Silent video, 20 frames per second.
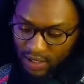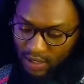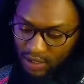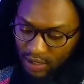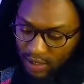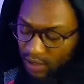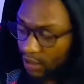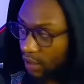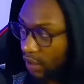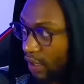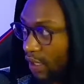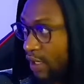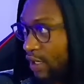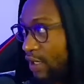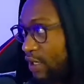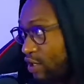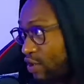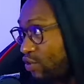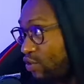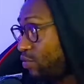
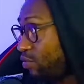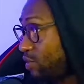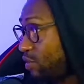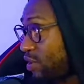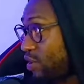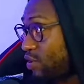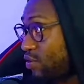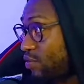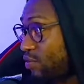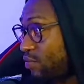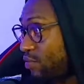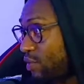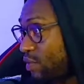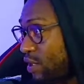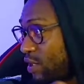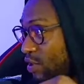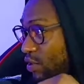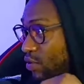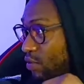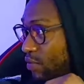He Zoom
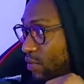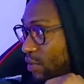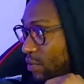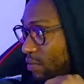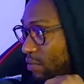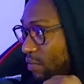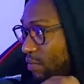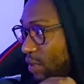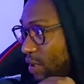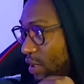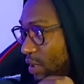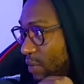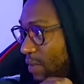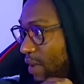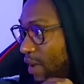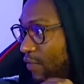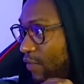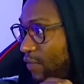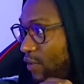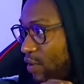the
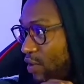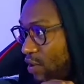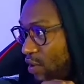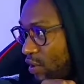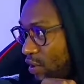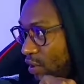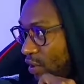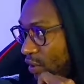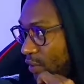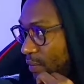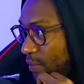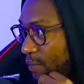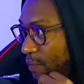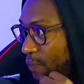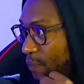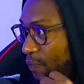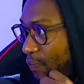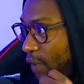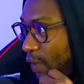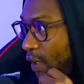malfunction.
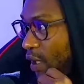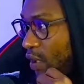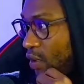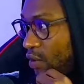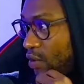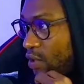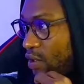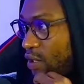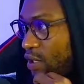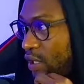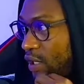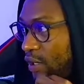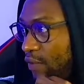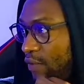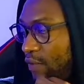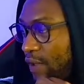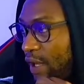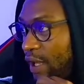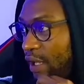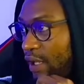I'll just leave
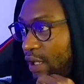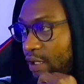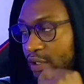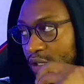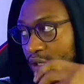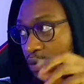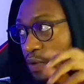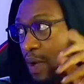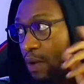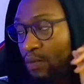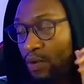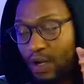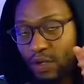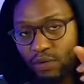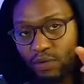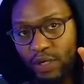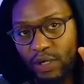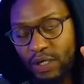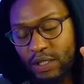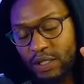like the way I want to
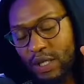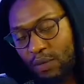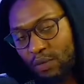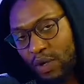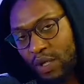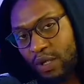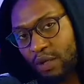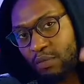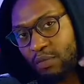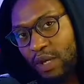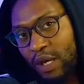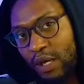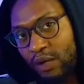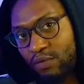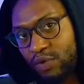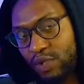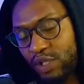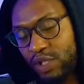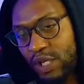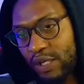do, and I want me you
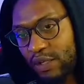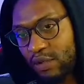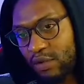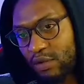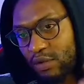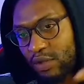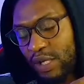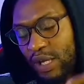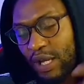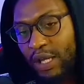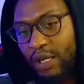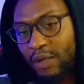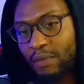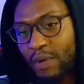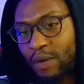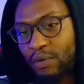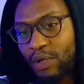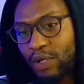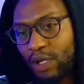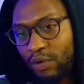the chat now. There any
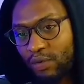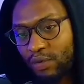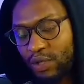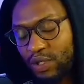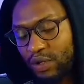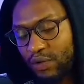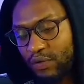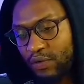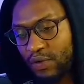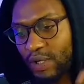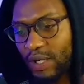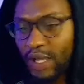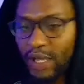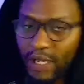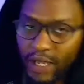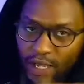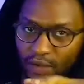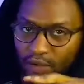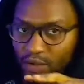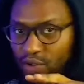we get question for you, like
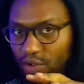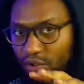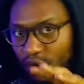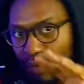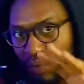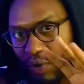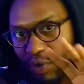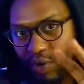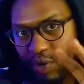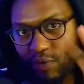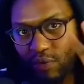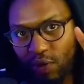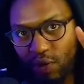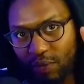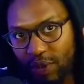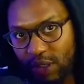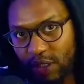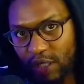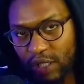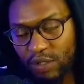guide or the drop question for
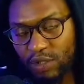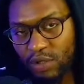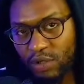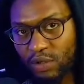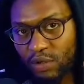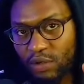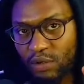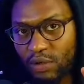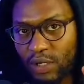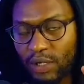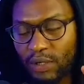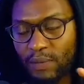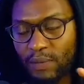comment section, right?